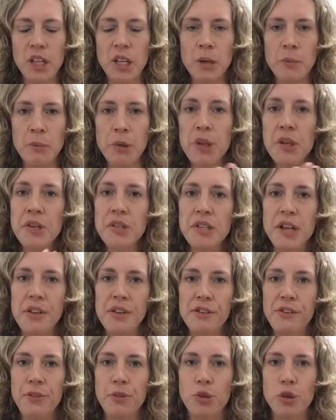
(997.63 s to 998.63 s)
But those other
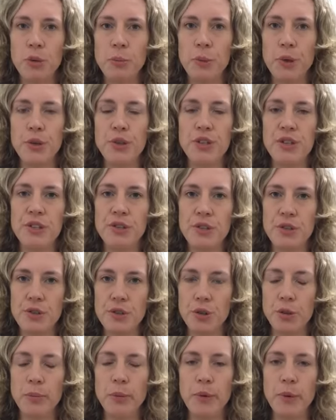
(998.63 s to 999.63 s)
4 emotions are
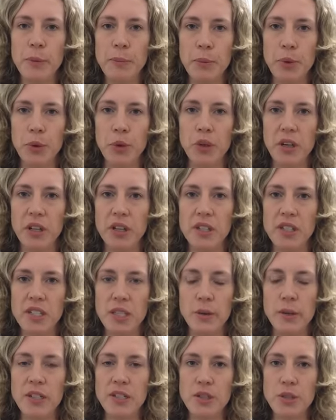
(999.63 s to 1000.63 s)
super important. So
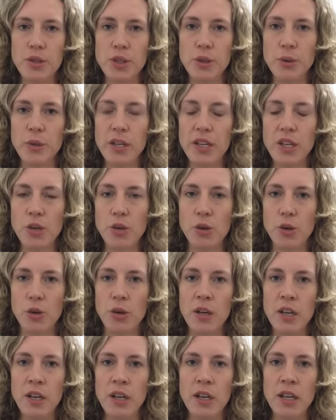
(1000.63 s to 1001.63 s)
as you're doing your
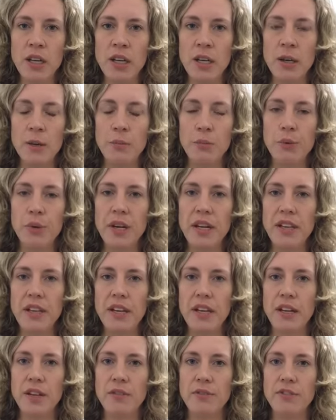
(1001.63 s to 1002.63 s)
breathing
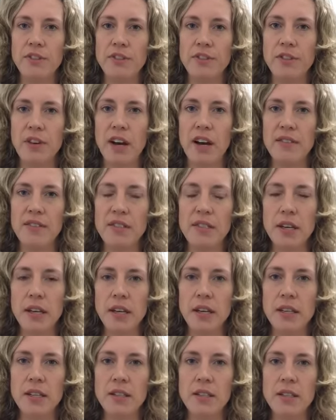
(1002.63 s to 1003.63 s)
in for 5
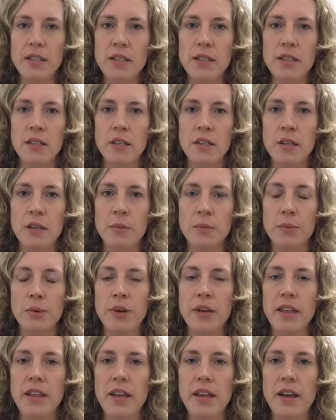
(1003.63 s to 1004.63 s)
seconds,
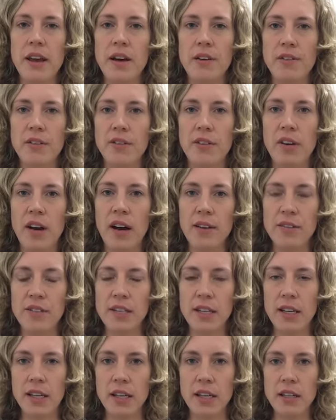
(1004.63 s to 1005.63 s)
breathing out for 5
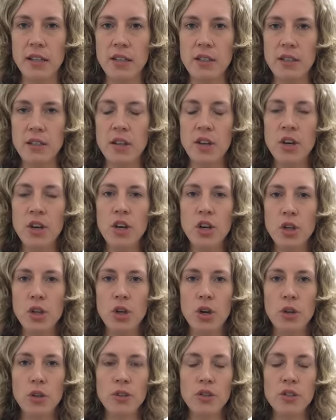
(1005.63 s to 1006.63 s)
seconds,
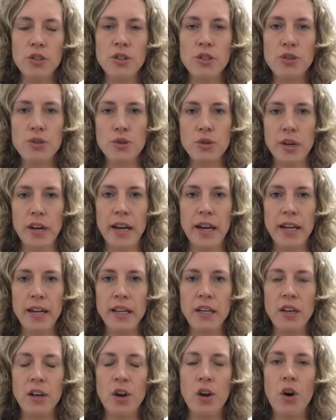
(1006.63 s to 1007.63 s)

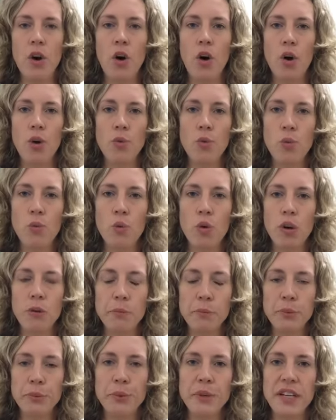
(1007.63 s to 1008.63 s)
concentrate on
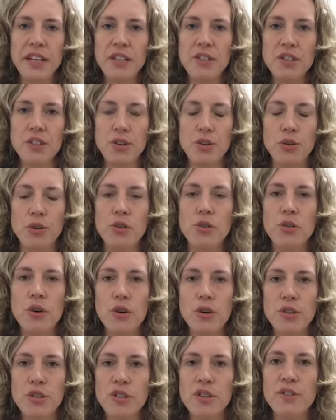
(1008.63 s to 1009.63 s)
what brings you
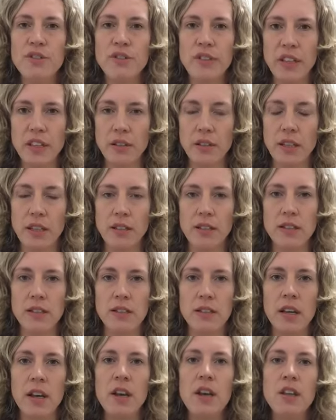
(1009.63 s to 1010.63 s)
those feelings.
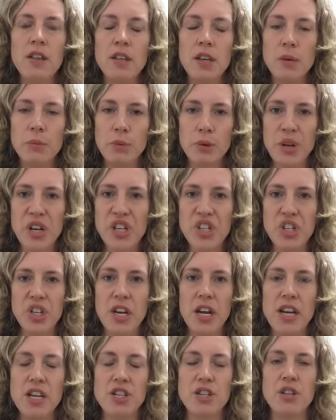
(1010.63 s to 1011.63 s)
The
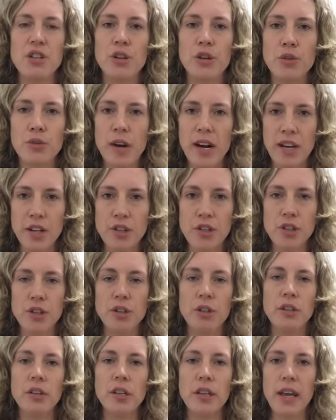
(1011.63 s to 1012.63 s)
appreciation, the
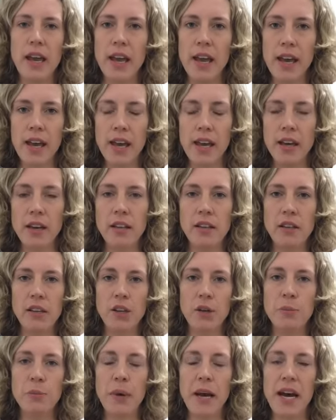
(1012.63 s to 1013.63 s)
gratitude, the care, the
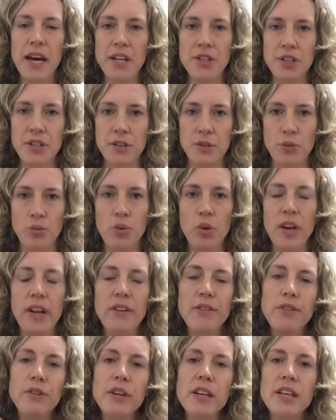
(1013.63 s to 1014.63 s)
compassion,
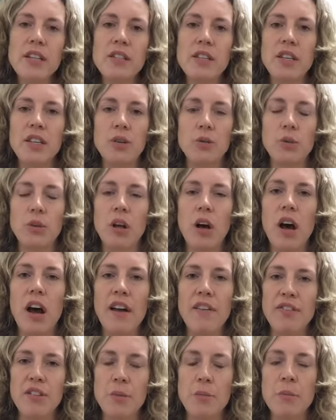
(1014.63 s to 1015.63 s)
whatever it is in your
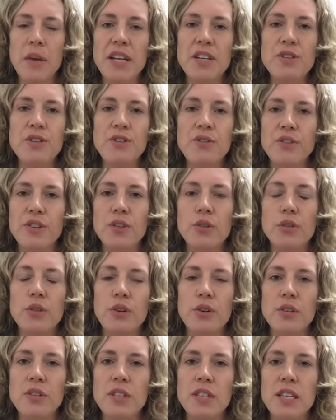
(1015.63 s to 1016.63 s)
life that makes you feel
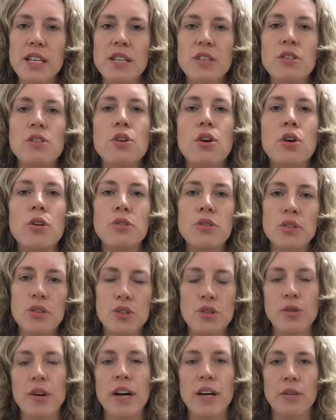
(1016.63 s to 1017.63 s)
those things,
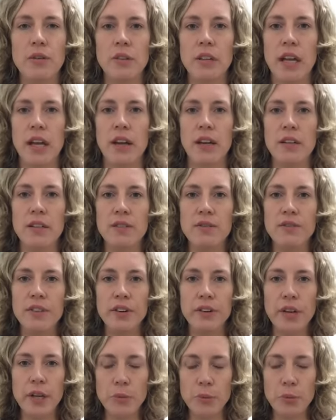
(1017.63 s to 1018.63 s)
concentrate on that. It's
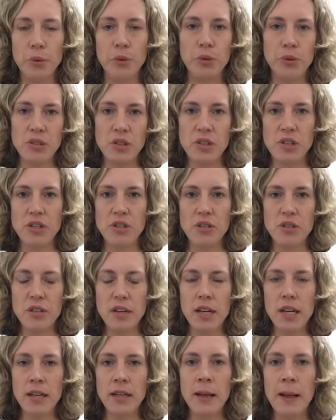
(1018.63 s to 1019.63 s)
very important to do
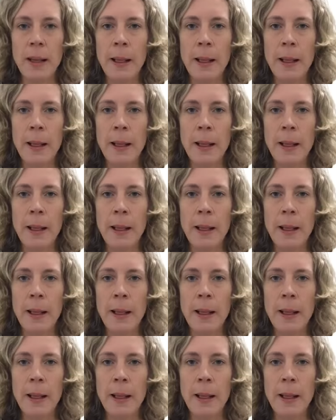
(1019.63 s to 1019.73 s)
that.